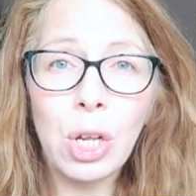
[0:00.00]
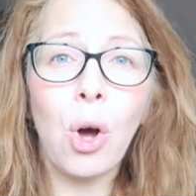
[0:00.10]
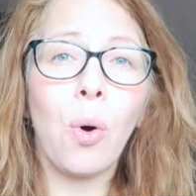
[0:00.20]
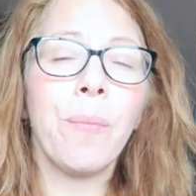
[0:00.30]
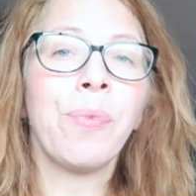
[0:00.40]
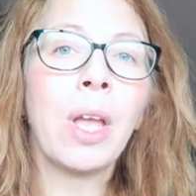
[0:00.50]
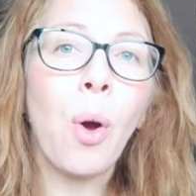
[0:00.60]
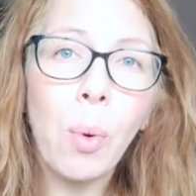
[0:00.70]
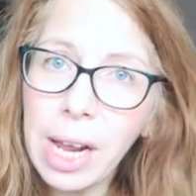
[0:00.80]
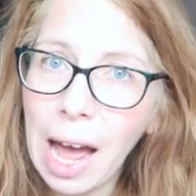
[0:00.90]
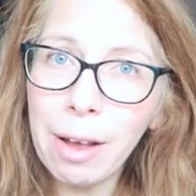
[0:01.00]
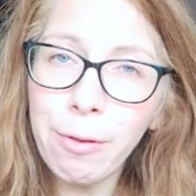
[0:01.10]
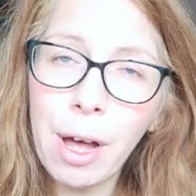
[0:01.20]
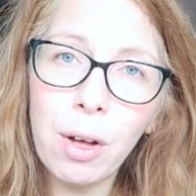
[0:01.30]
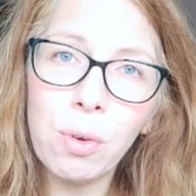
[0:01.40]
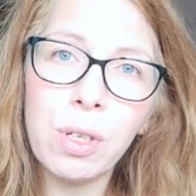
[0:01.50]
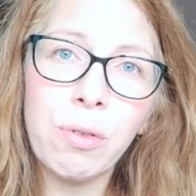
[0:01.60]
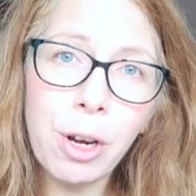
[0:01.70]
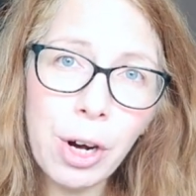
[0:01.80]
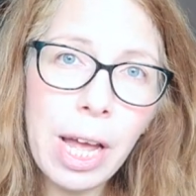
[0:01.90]
So what I
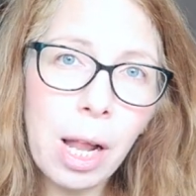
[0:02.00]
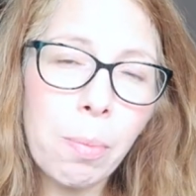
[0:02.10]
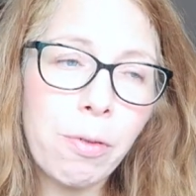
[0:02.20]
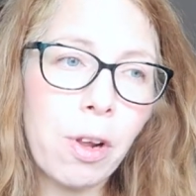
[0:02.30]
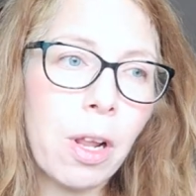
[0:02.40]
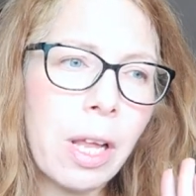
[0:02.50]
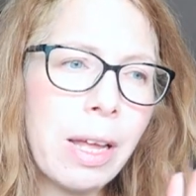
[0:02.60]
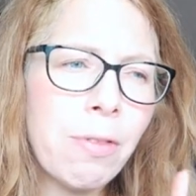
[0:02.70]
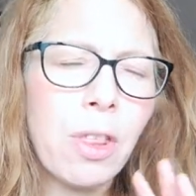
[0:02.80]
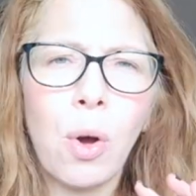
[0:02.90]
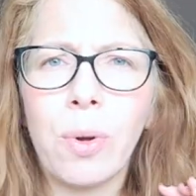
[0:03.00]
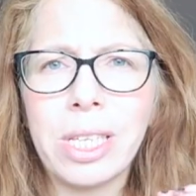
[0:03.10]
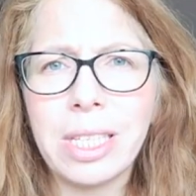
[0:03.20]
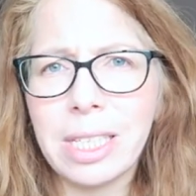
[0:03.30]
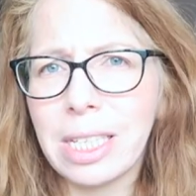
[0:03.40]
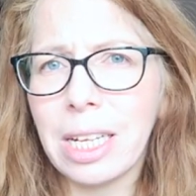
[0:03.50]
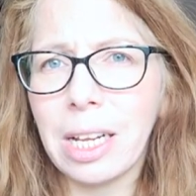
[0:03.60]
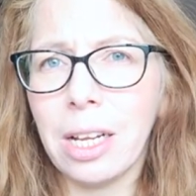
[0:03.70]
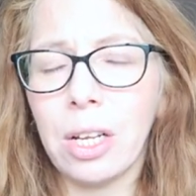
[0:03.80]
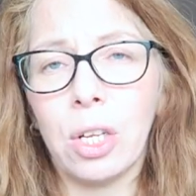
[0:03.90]
found very helpful, even though it's
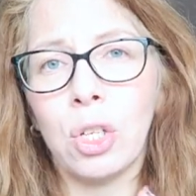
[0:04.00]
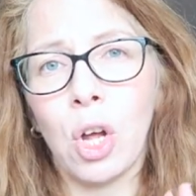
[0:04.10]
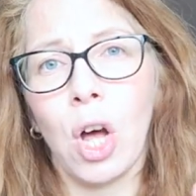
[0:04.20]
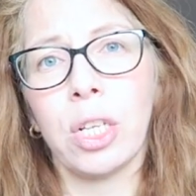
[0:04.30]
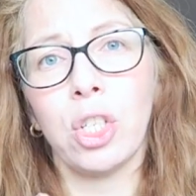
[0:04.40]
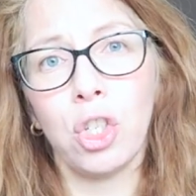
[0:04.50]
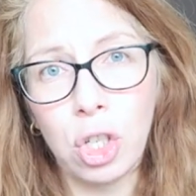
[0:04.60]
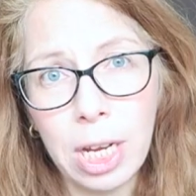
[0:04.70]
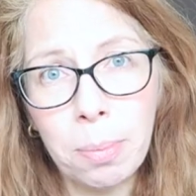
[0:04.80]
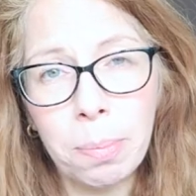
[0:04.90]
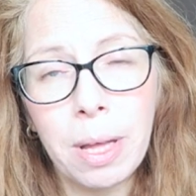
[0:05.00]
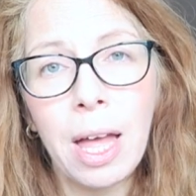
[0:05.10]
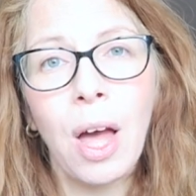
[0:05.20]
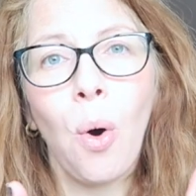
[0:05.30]
still not cheap,